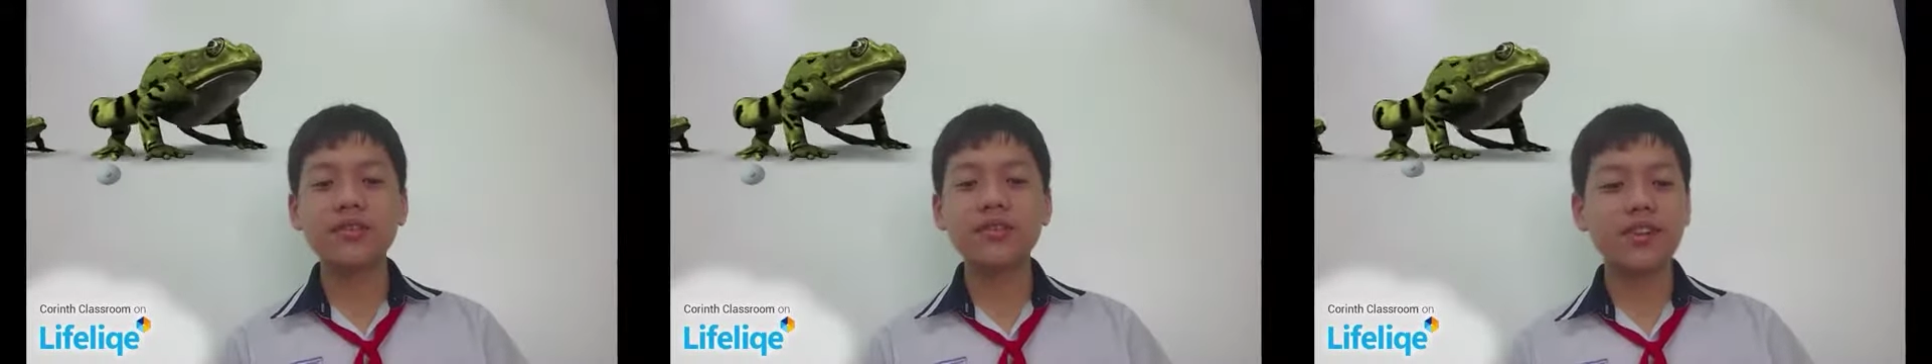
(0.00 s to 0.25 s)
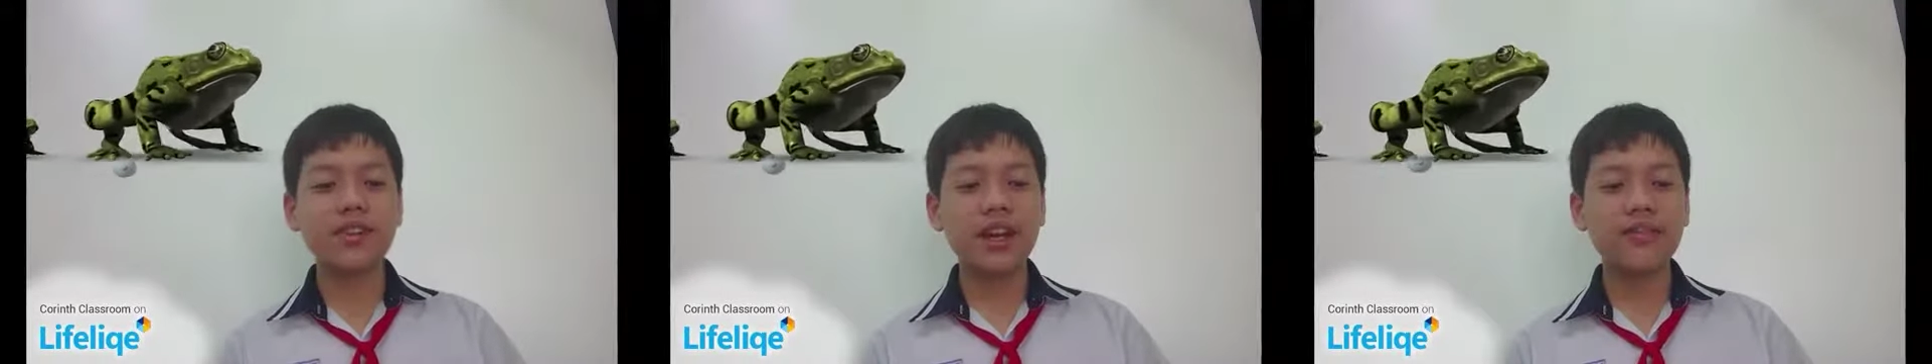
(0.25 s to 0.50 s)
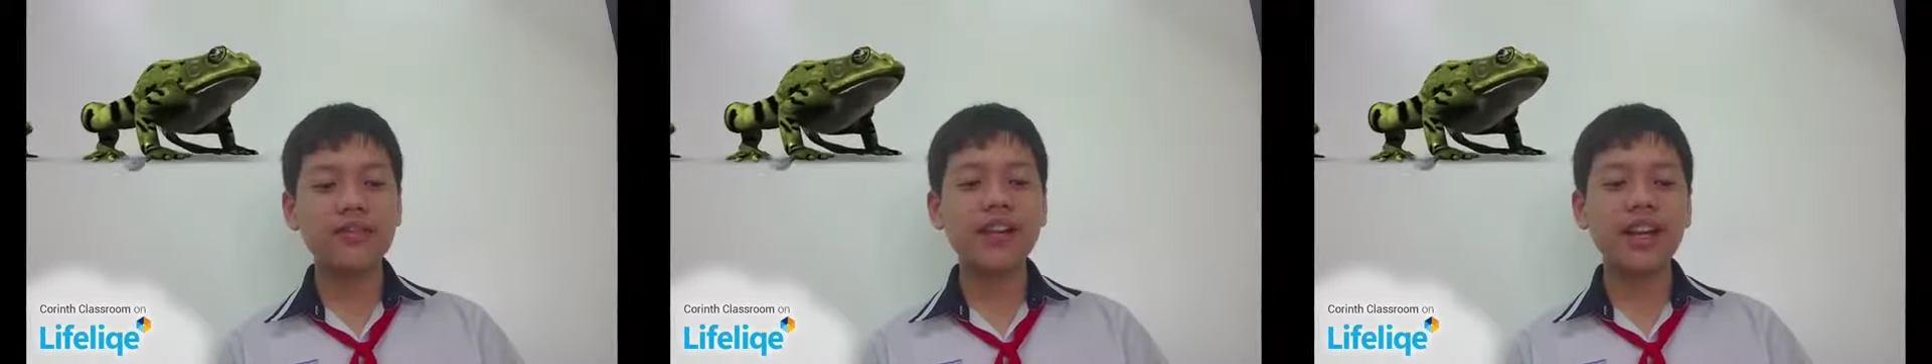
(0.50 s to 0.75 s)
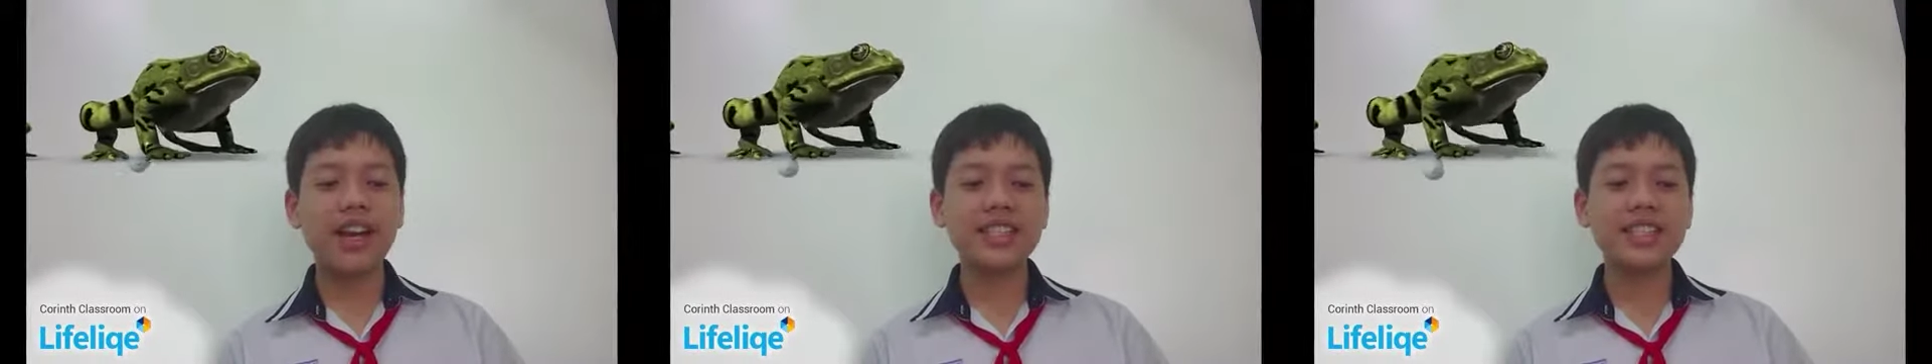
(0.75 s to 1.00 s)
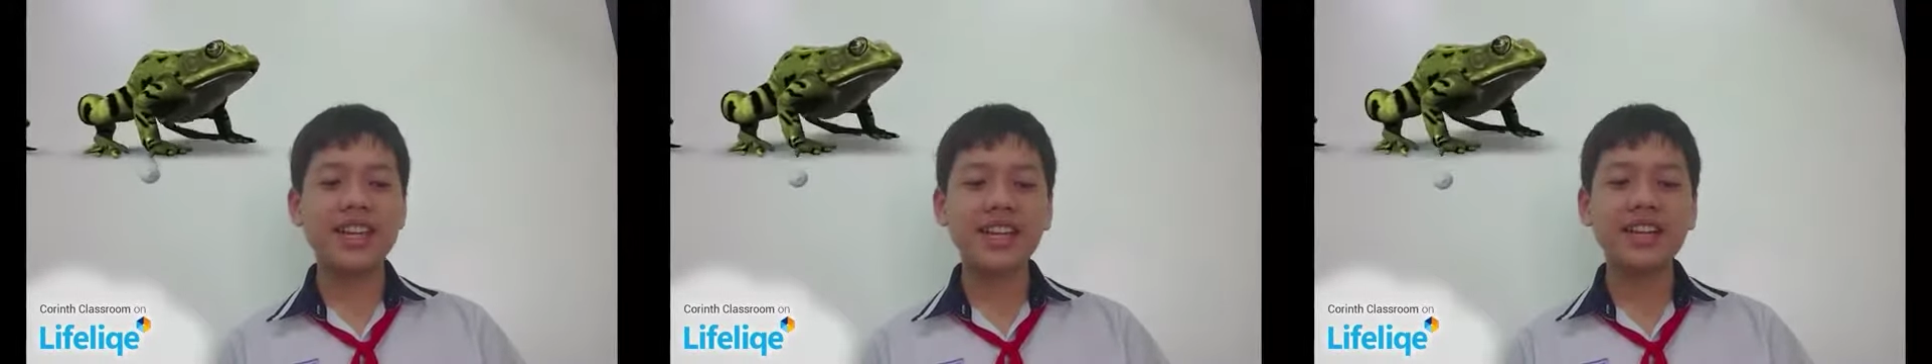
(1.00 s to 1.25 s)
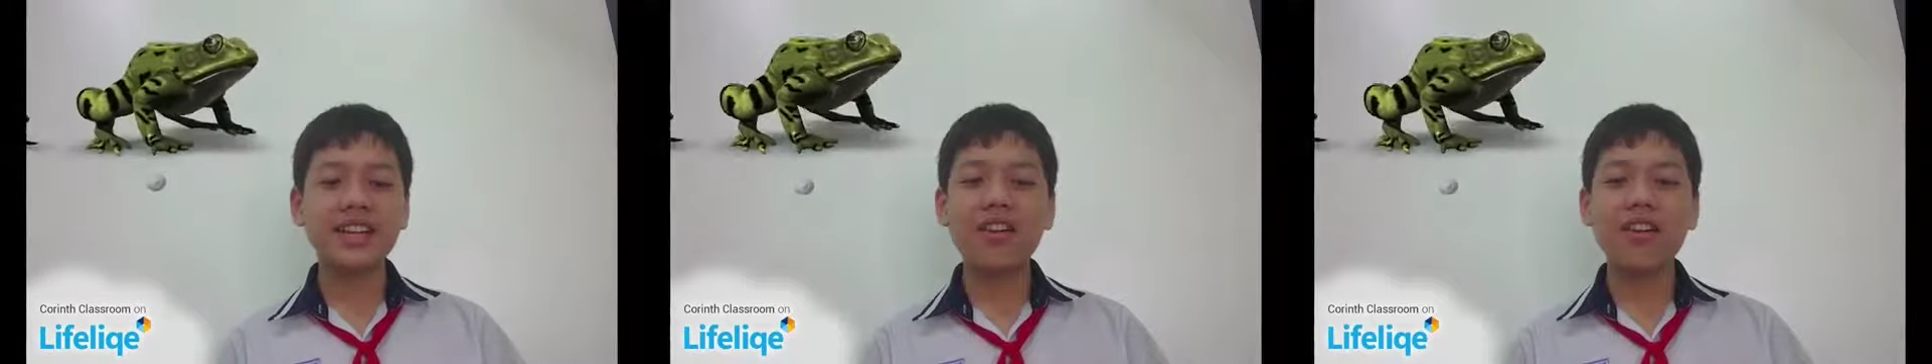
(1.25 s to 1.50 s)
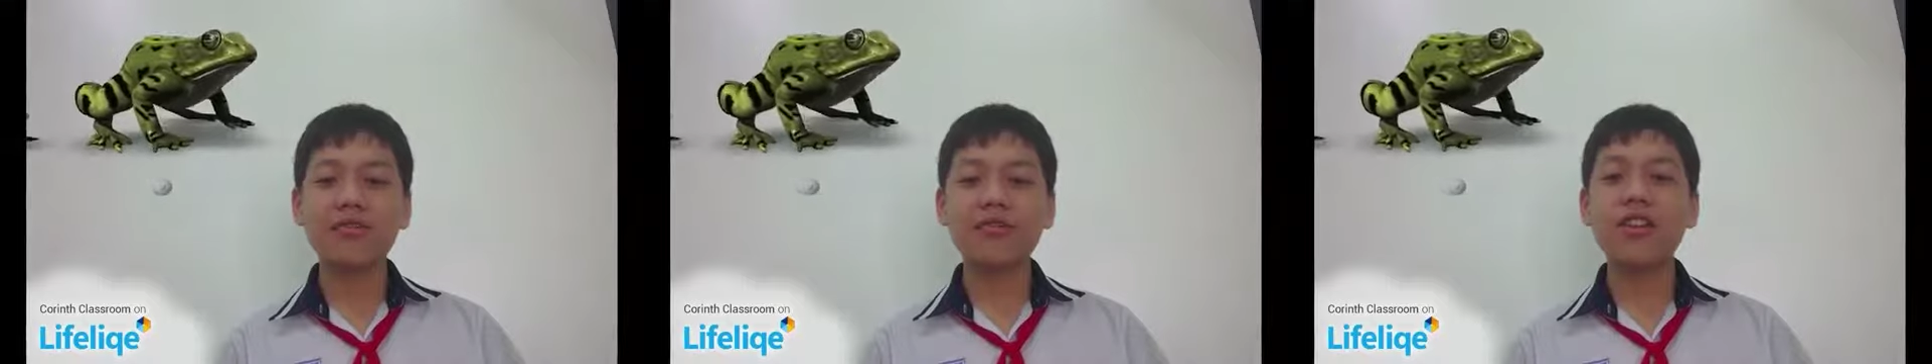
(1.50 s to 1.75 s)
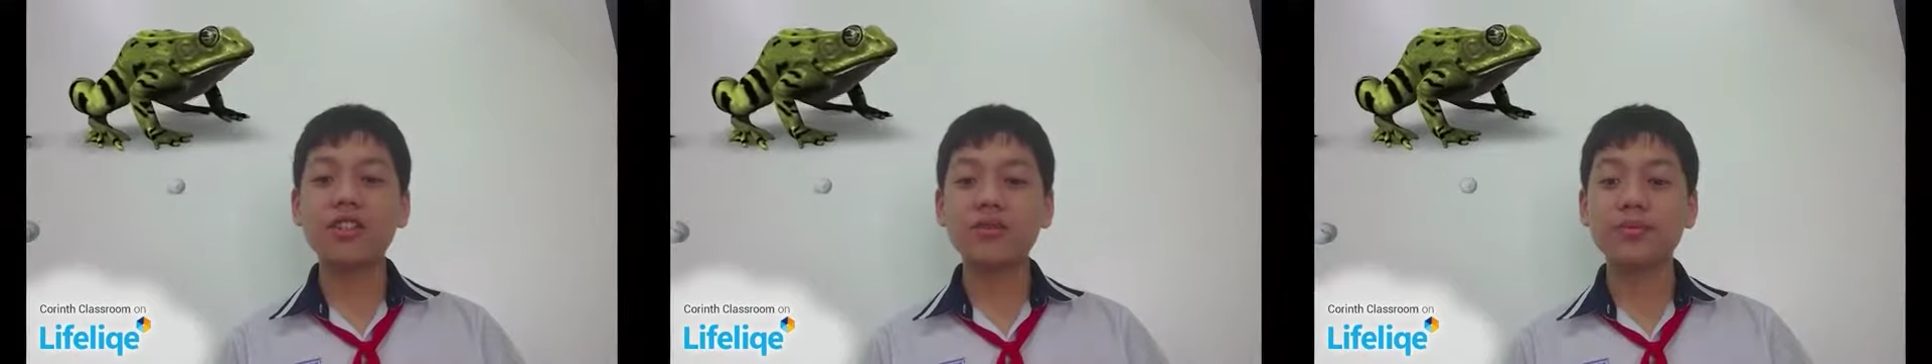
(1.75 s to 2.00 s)
unfertilized egg or
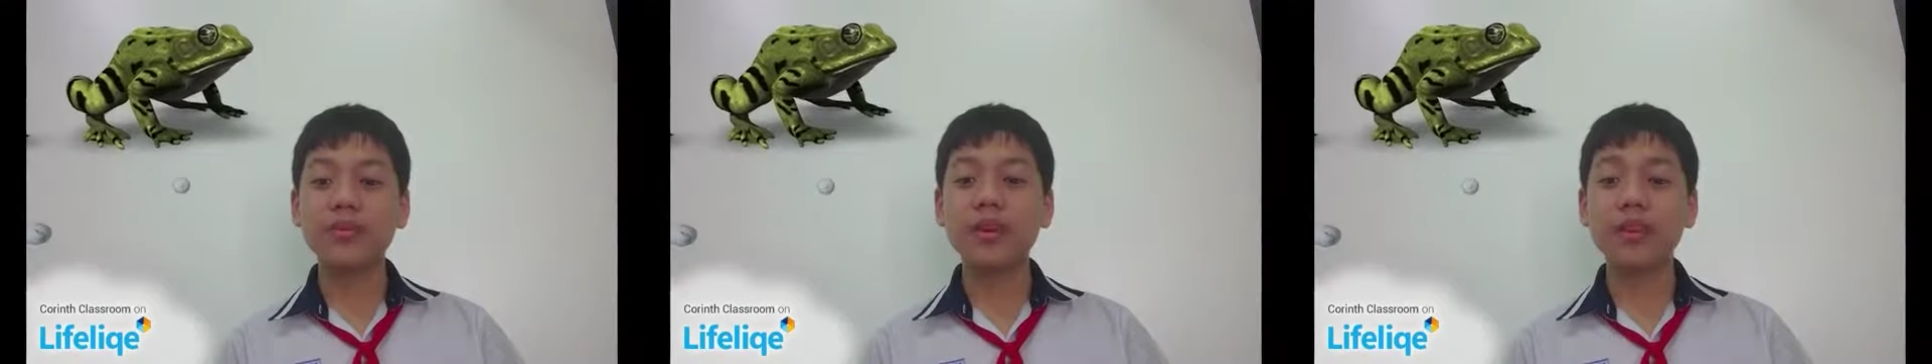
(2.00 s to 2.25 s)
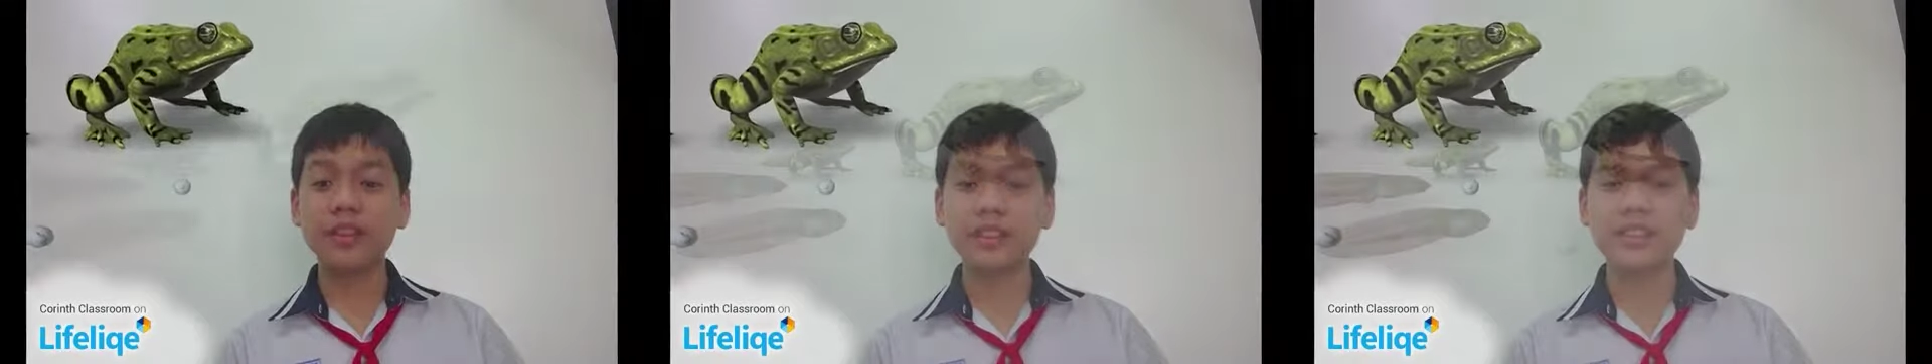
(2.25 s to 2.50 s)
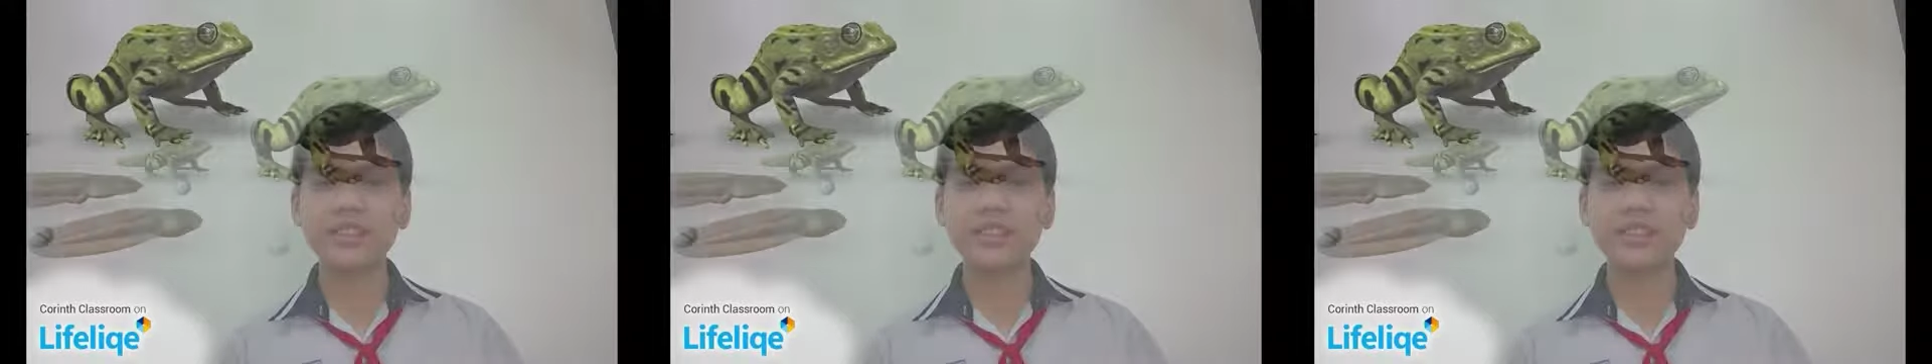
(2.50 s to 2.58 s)
frog spawn.